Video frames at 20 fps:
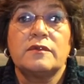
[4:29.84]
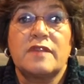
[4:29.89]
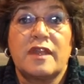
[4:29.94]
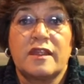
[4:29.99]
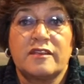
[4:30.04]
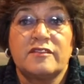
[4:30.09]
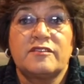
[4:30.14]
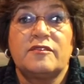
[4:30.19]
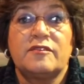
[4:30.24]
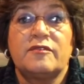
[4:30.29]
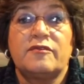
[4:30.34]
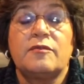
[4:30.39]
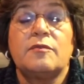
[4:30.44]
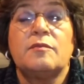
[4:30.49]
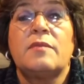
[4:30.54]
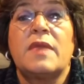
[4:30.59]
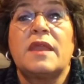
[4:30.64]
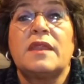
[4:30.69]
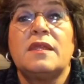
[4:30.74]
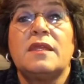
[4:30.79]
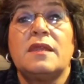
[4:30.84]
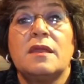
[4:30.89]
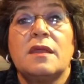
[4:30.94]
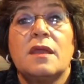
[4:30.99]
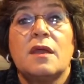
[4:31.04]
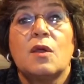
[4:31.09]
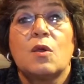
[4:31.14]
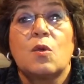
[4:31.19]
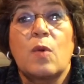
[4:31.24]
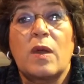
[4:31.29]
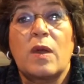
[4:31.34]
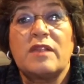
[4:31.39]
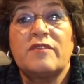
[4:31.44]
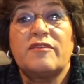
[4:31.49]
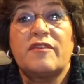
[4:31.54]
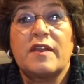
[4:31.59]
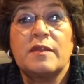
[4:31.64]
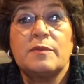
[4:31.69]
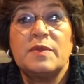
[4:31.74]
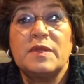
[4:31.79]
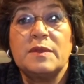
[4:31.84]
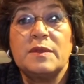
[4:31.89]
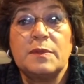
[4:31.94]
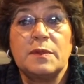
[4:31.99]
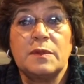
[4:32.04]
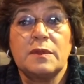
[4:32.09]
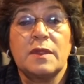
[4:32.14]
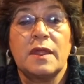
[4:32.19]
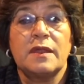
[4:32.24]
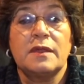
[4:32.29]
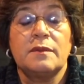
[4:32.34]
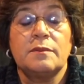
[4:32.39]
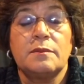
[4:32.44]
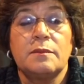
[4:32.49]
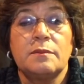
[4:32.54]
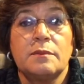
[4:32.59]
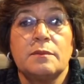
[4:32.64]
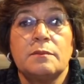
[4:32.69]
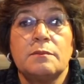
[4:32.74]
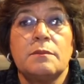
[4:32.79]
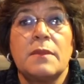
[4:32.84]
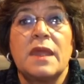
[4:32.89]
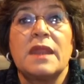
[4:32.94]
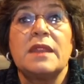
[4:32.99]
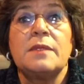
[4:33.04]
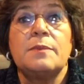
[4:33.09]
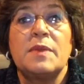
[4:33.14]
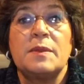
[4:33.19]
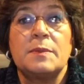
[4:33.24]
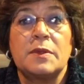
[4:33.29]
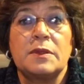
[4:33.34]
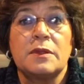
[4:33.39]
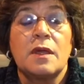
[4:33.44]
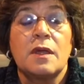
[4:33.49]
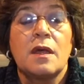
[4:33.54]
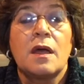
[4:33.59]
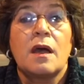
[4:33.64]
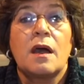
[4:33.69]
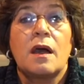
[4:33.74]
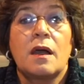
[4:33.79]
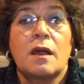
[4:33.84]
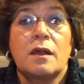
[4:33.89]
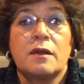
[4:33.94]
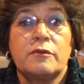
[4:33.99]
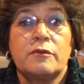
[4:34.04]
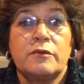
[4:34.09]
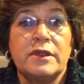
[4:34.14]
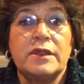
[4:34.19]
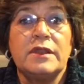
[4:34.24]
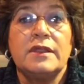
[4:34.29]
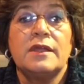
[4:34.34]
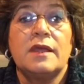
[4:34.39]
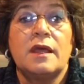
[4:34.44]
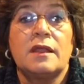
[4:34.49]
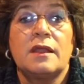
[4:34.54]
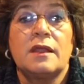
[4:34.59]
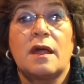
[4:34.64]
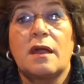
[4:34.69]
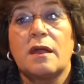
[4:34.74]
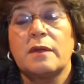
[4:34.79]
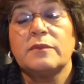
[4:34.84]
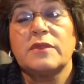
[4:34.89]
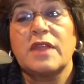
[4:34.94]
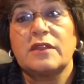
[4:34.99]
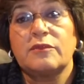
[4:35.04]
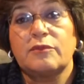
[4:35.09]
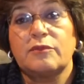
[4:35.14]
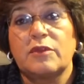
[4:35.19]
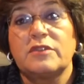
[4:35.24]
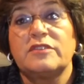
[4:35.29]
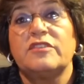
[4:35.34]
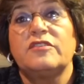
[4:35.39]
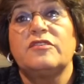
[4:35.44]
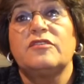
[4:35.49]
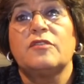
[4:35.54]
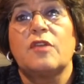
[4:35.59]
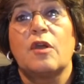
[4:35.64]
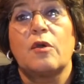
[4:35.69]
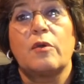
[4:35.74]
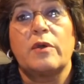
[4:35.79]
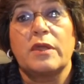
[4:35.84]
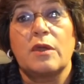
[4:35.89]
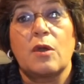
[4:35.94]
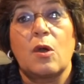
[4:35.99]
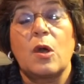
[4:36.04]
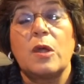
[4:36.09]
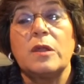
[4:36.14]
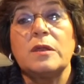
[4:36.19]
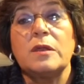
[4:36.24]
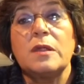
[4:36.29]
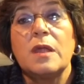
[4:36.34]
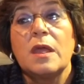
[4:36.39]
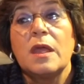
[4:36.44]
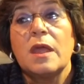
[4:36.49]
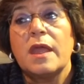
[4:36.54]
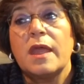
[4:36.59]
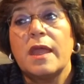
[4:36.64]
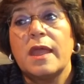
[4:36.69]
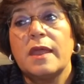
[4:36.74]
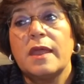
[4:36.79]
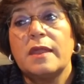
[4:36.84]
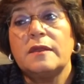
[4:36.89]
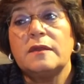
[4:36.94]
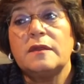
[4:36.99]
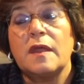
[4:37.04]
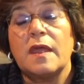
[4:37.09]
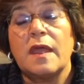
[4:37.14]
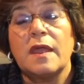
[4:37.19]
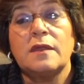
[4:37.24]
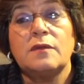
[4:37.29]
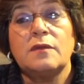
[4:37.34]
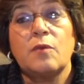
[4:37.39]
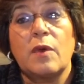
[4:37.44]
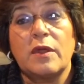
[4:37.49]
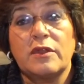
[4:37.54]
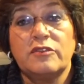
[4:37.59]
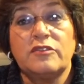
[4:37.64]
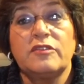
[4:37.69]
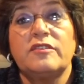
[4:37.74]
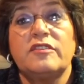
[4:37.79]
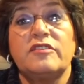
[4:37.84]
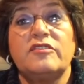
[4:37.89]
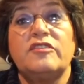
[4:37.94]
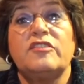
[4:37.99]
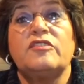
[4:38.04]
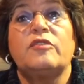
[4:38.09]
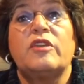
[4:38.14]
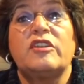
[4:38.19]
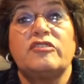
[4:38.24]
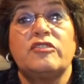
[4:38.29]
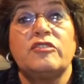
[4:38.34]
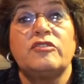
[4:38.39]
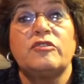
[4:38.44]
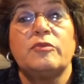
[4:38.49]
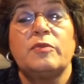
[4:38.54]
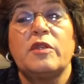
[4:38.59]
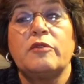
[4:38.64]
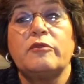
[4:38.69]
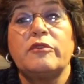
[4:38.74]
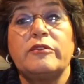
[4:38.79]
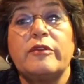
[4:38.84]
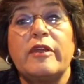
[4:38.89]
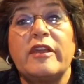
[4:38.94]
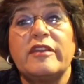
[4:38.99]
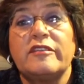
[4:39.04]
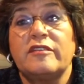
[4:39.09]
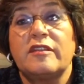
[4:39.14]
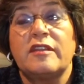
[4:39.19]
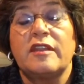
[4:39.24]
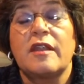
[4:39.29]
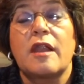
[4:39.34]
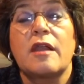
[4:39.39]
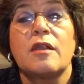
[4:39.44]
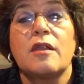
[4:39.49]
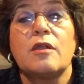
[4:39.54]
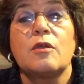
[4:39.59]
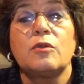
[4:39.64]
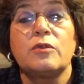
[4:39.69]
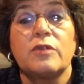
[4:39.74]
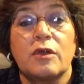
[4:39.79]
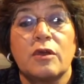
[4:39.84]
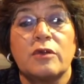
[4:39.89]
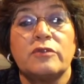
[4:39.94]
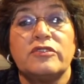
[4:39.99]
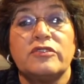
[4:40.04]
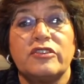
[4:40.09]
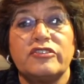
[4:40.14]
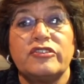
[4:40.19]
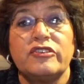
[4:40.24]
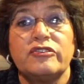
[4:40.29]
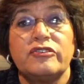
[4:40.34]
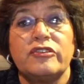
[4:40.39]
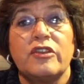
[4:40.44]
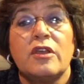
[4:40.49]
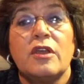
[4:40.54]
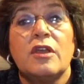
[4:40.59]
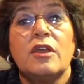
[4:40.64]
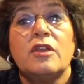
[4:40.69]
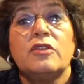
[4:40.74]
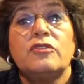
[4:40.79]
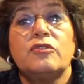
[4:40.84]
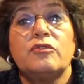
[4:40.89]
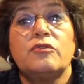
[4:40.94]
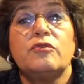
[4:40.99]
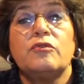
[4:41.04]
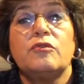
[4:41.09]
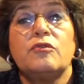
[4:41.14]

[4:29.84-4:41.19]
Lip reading: has many qualified people, and many people are really alarmed at what is going on and want the situation to be redressed, and there are all the conditions to